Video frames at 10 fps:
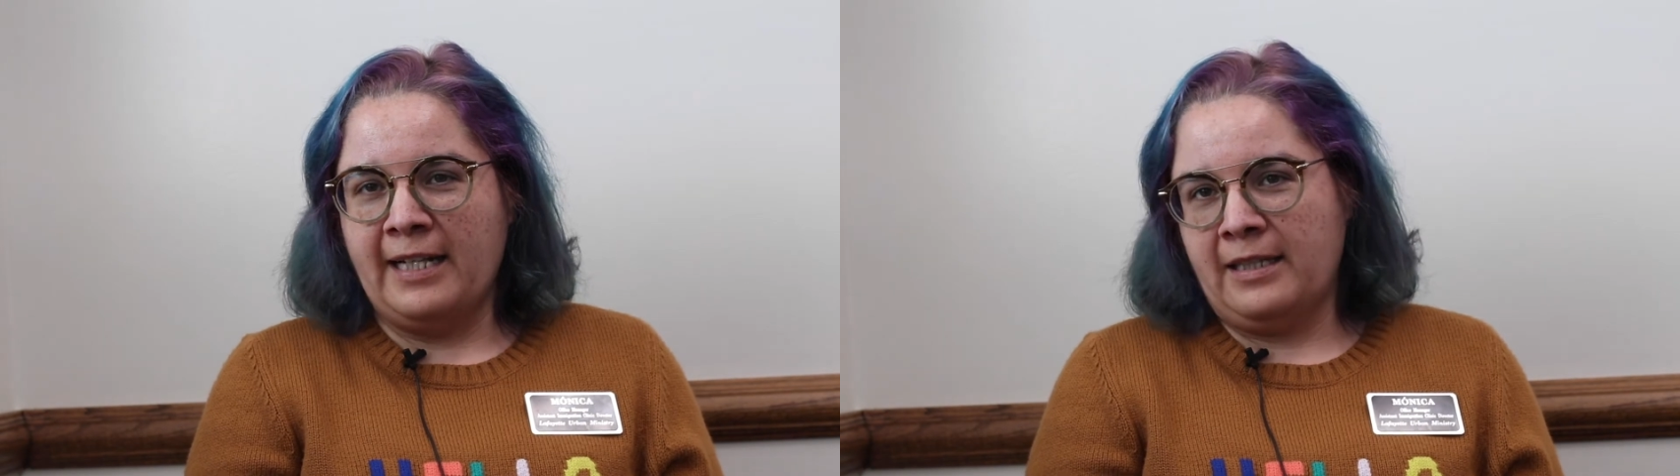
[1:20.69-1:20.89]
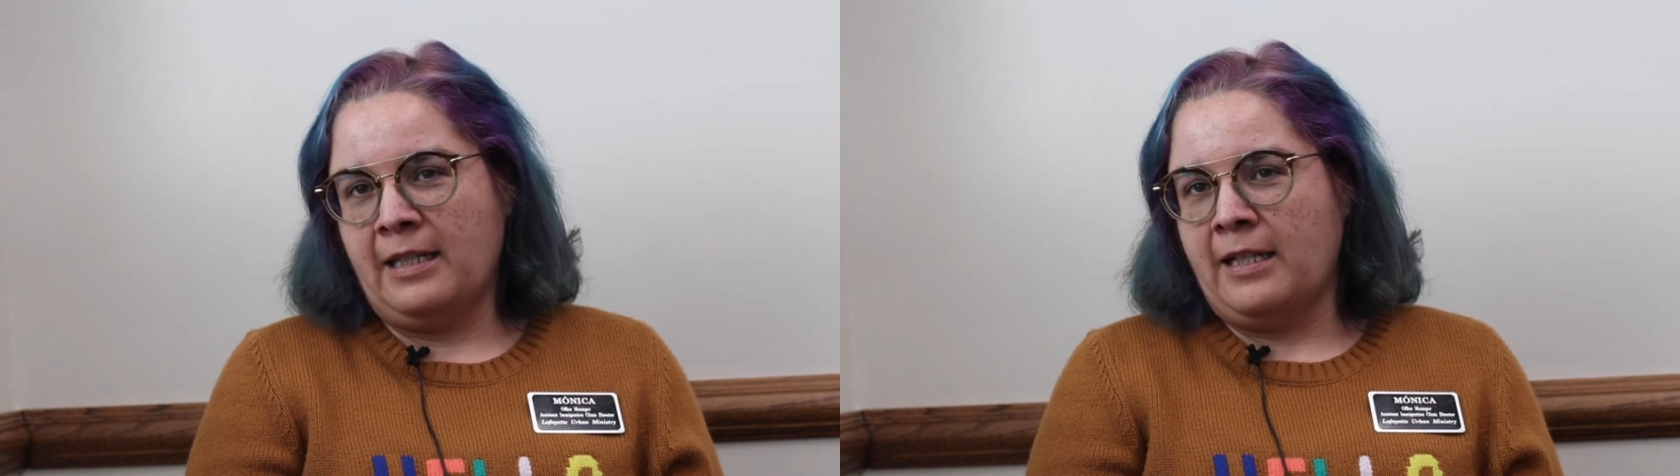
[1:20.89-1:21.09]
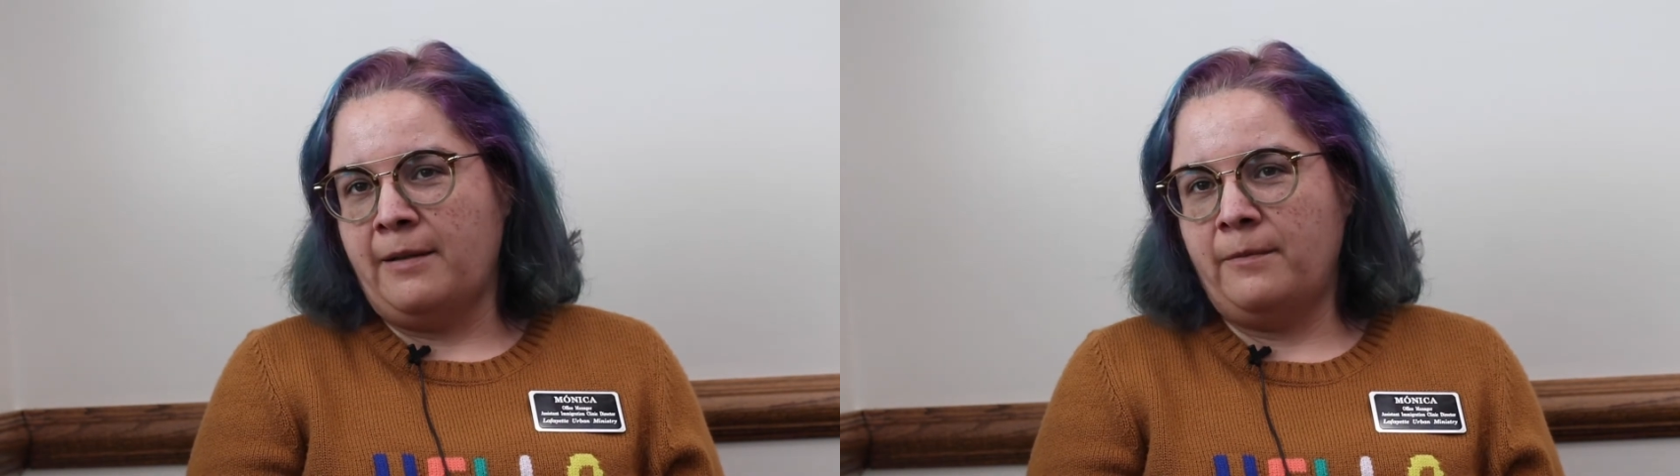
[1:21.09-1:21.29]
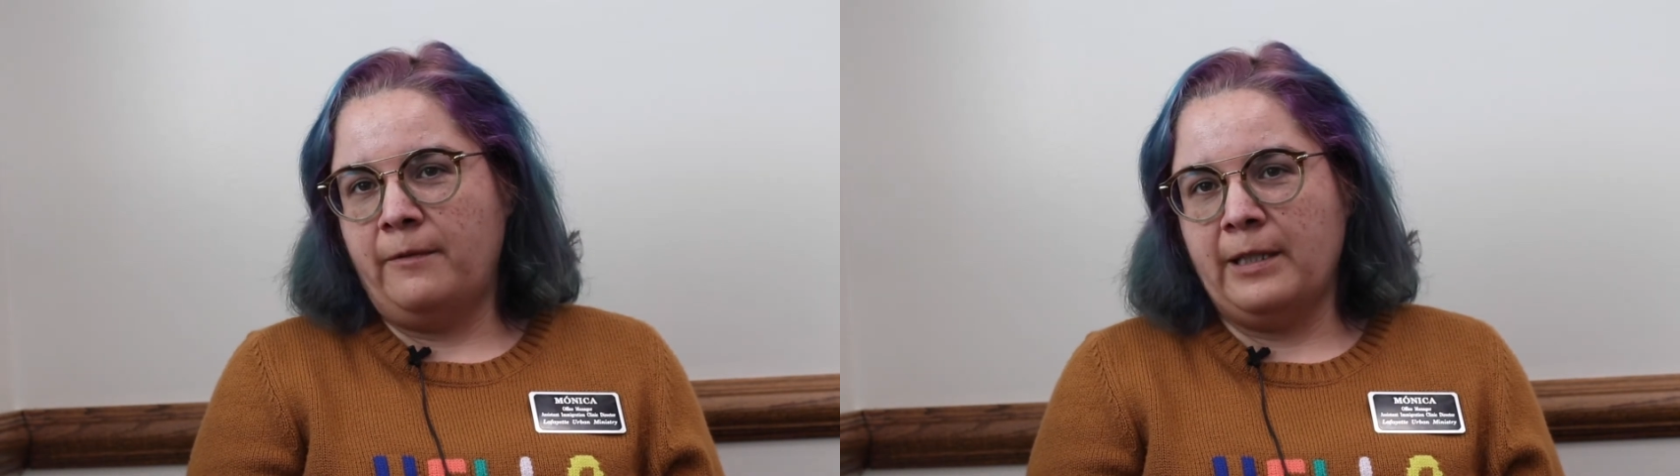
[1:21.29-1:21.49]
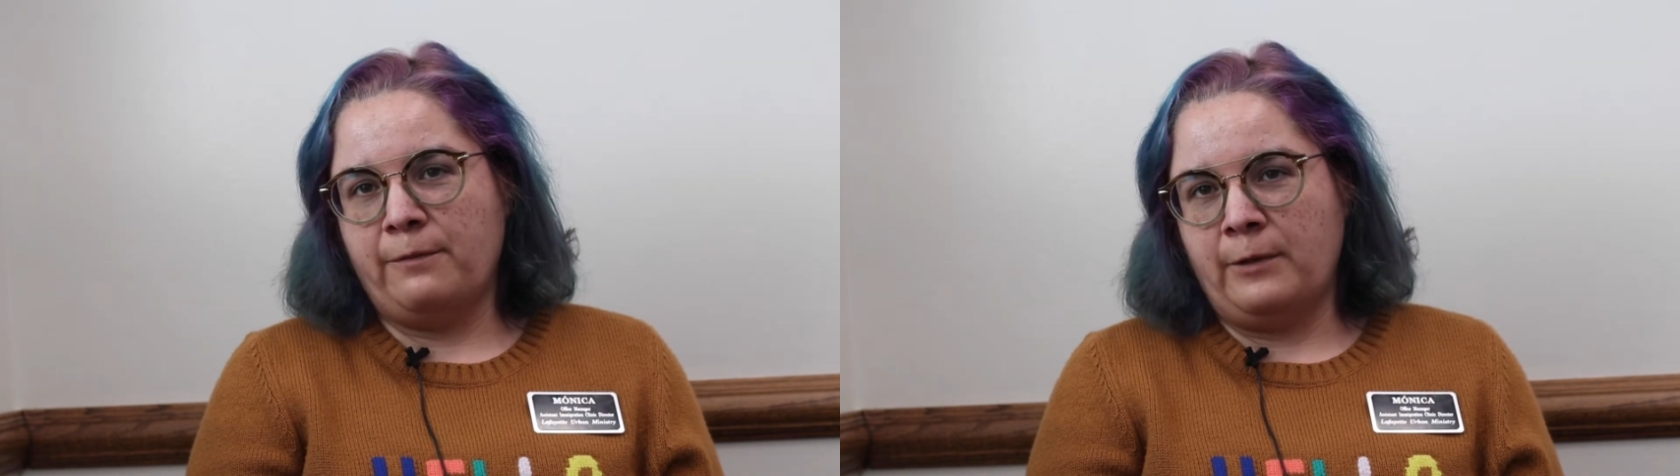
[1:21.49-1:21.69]
at LUM
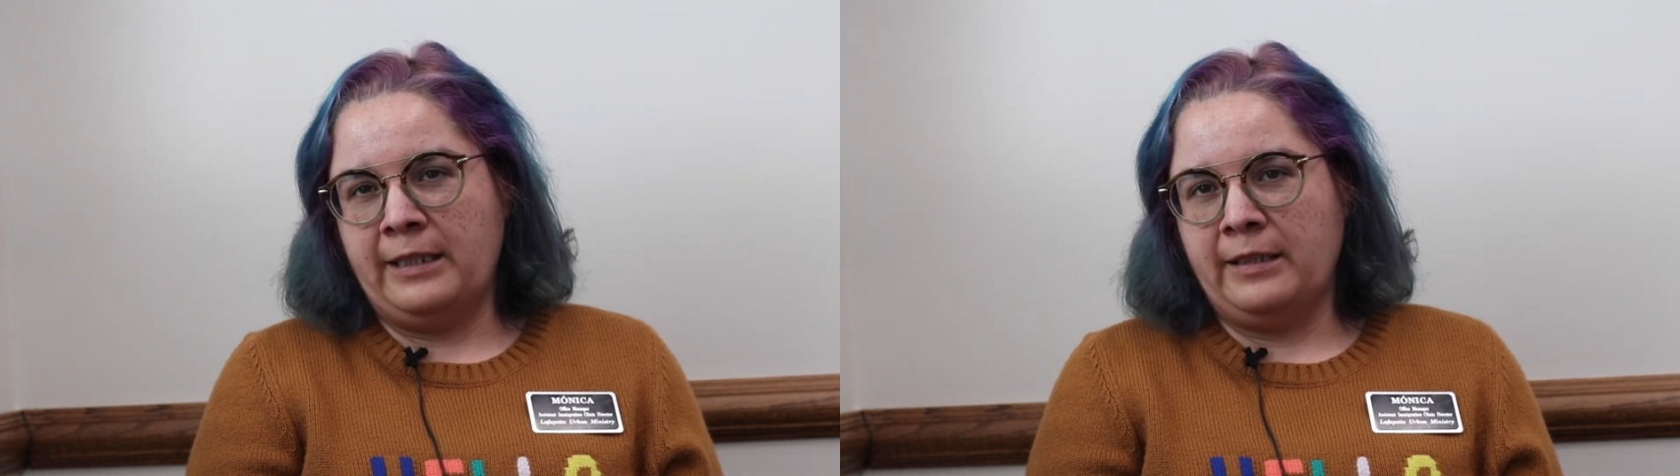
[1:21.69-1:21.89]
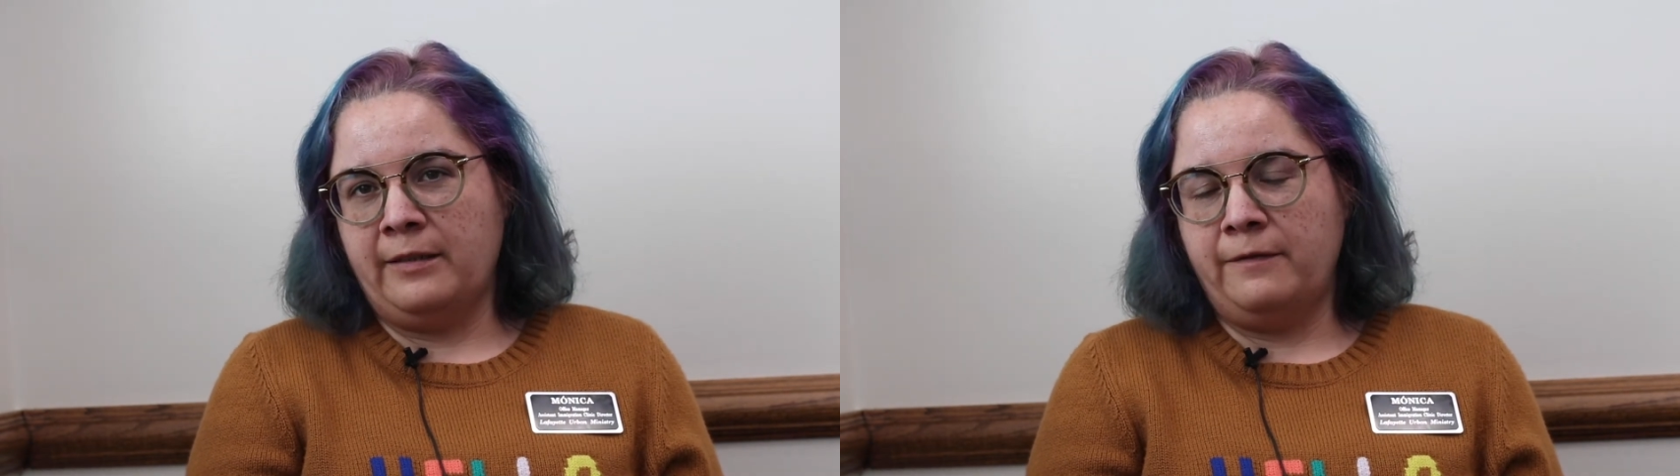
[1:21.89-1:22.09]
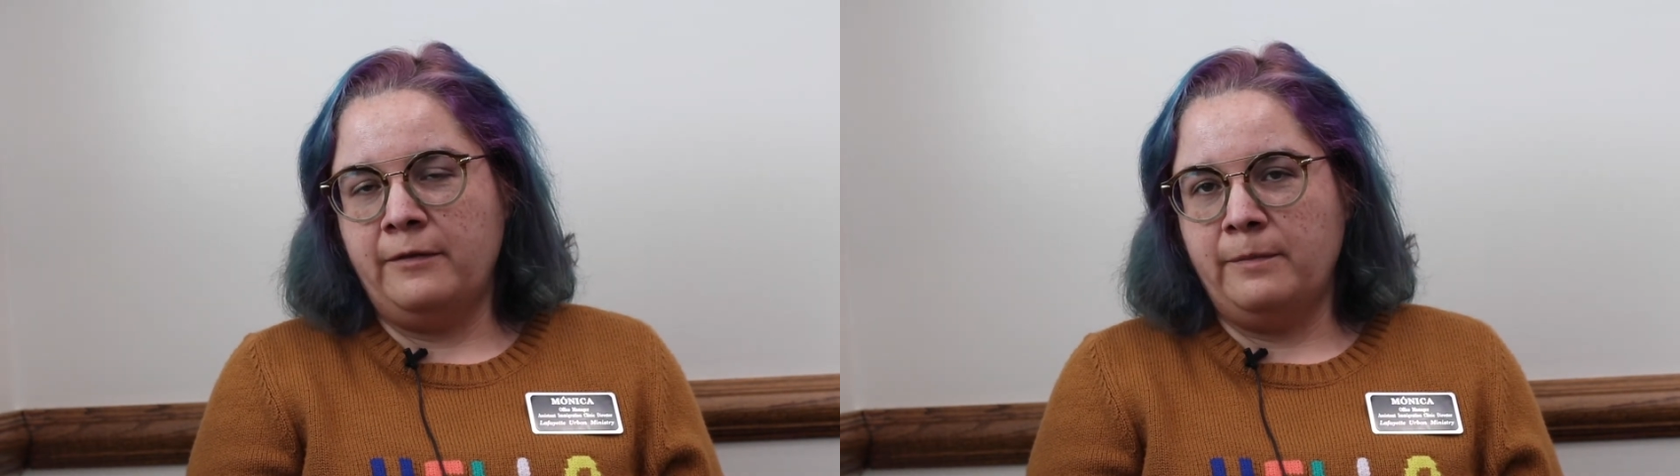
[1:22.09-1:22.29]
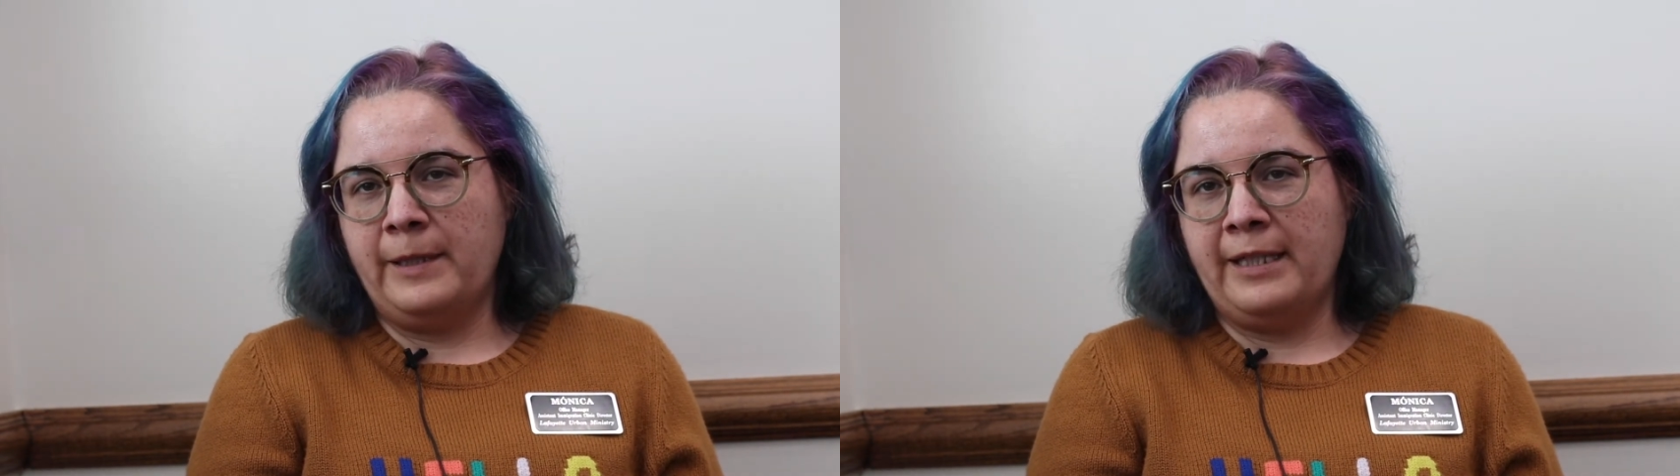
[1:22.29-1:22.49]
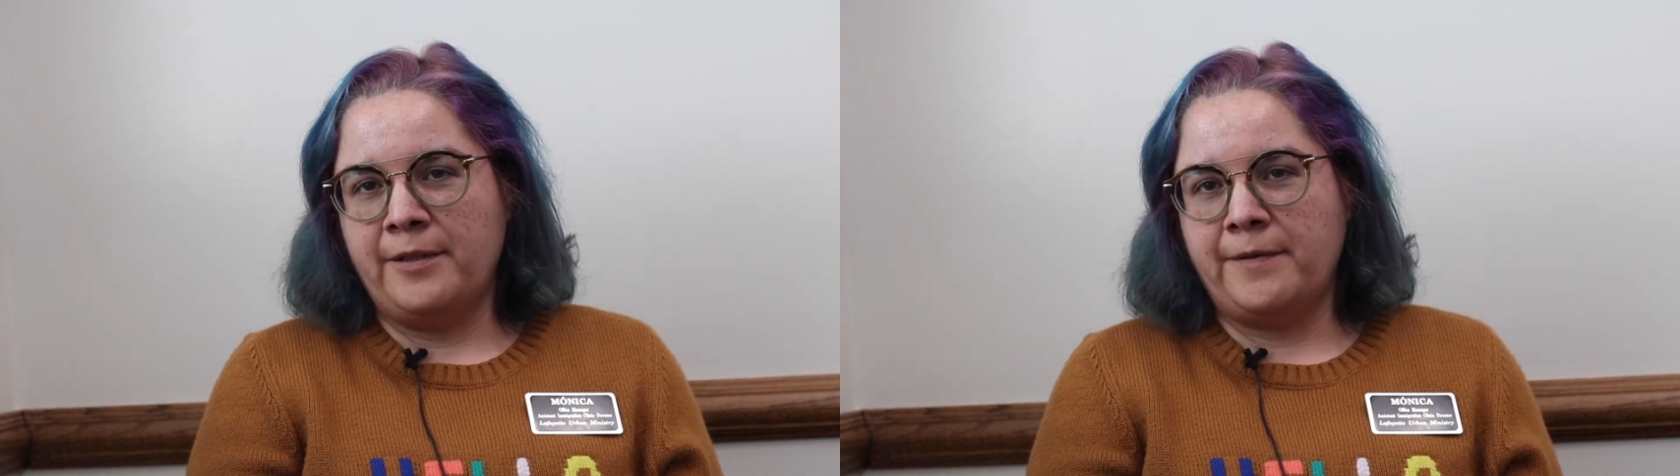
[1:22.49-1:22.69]
with running the food
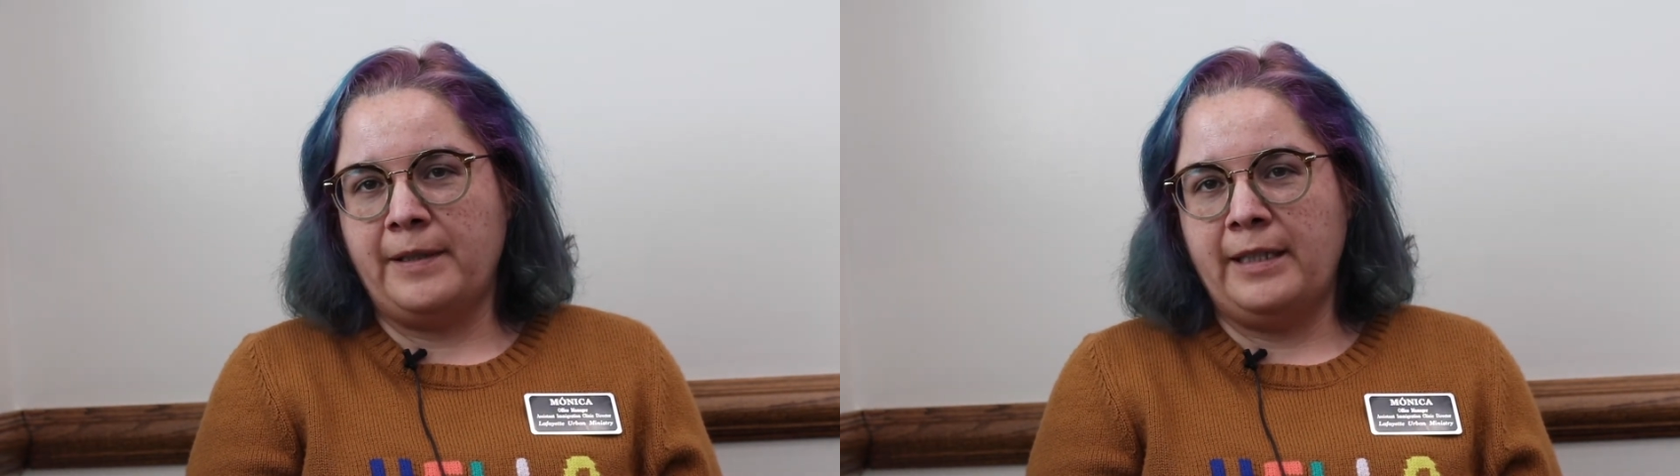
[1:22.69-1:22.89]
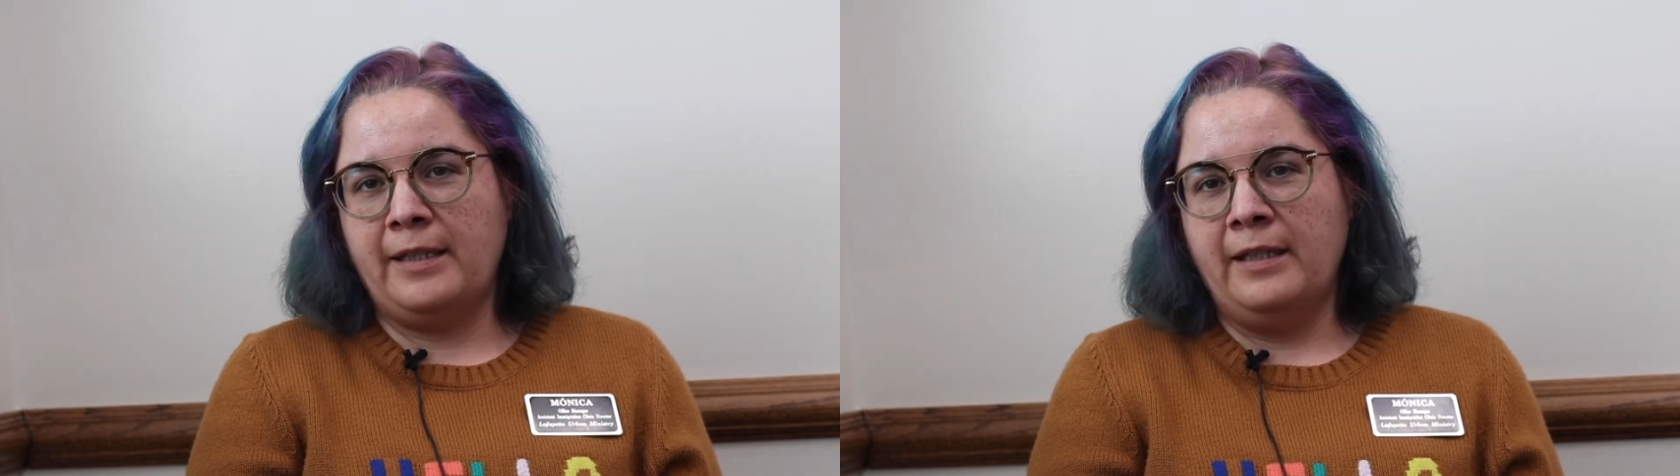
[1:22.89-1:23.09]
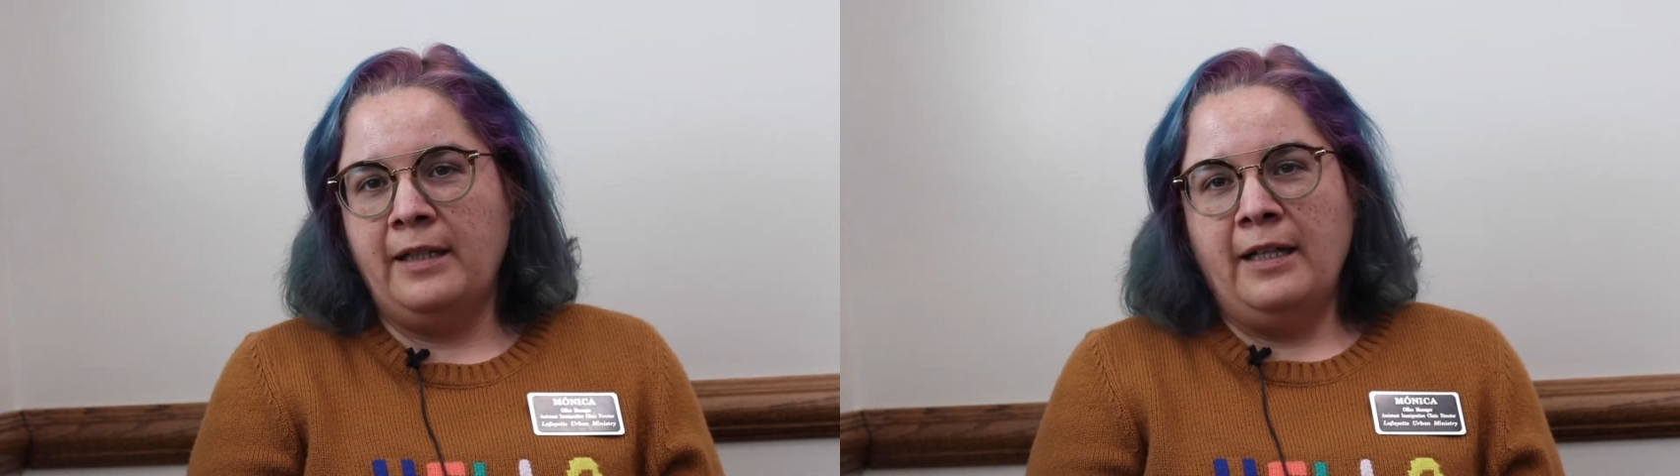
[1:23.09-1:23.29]
pantry.